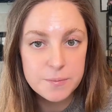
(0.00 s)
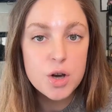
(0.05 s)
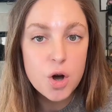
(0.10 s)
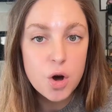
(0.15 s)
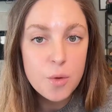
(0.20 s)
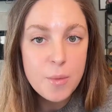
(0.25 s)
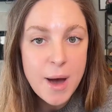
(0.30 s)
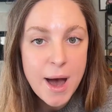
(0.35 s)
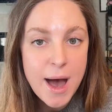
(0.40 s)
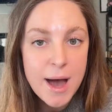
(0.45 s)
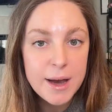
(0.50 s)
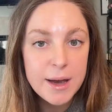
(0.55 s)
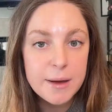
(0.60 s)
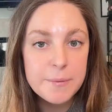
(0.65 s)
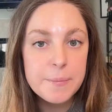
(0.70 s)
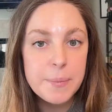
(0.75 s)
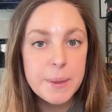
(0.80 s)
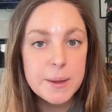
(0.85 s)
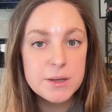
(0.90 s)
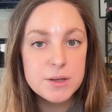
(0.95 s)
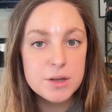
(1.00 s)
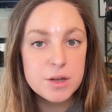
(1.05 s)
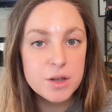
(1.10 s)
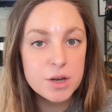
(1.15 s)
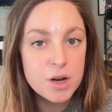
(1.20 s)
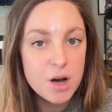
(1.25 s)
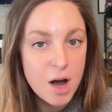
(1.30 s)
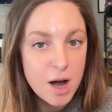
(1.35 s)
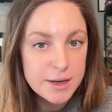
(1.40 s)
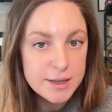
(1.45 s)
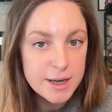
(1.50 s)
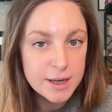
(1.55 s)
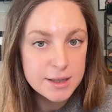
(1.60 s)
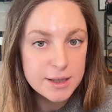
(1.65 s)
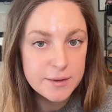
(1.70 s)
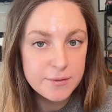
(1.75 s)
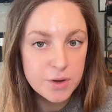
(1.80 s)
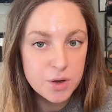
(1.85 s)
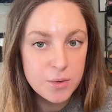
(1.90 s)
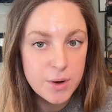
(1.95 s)
Go back to the context
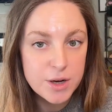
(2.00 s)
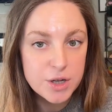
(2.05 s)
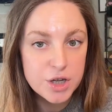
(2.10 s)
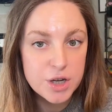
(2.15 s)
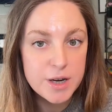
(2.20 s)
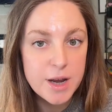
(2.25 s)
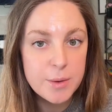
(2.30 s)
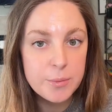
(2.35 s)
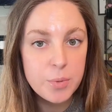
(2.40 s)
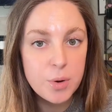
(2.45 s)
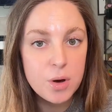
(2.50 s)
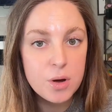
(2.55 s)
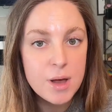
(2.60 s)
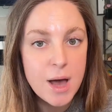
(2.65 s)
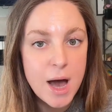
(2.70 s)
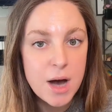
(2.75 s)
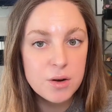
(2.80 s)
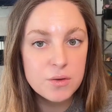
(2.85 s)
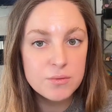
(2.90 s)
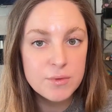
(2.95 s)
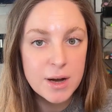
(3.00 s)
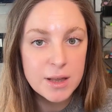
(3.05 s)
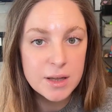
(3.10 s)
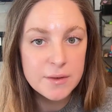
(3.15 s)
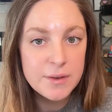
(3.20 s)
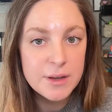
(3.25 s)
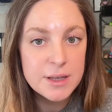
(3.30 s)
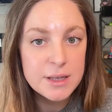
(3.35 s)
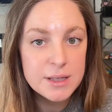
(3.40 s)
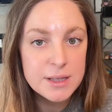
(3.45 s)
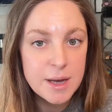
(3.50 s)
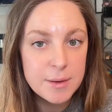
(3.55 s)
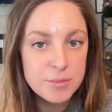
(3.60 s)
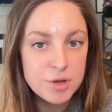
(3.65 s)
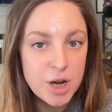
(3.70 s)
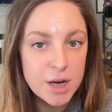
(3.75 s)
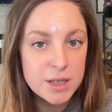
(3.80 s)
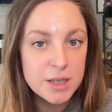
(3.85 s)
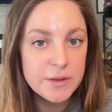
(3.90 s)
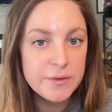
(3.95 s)
of the question and pull out relevant
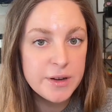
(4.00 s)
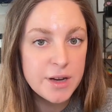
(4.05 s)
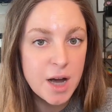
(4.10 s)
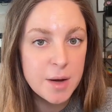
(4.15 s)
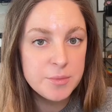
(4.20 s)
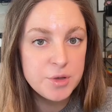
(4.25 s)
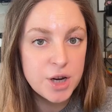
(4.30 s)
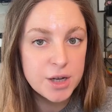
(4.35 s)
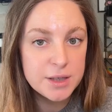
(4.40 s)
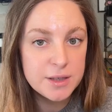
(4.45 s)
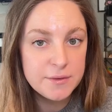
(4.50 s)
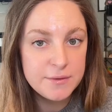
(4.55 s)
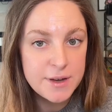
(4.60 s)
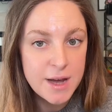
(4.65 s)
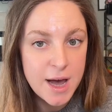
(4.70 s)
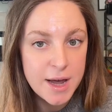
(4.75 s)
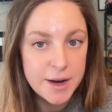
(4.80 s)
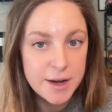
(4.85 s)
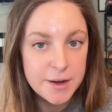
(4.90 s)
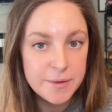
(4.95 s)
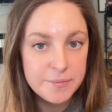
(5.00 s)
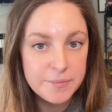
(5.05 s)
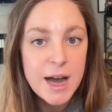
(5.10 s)
subjective and objective data.